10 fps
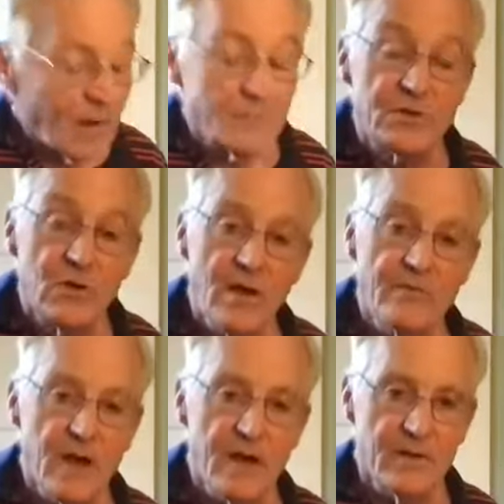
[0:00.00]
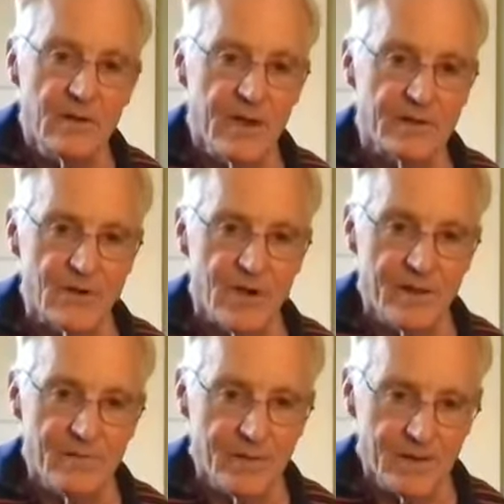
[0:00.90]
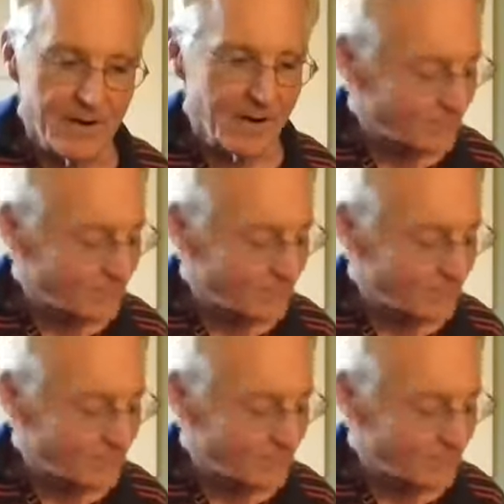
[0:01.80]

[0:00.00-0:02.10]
So I've got, okay, so I got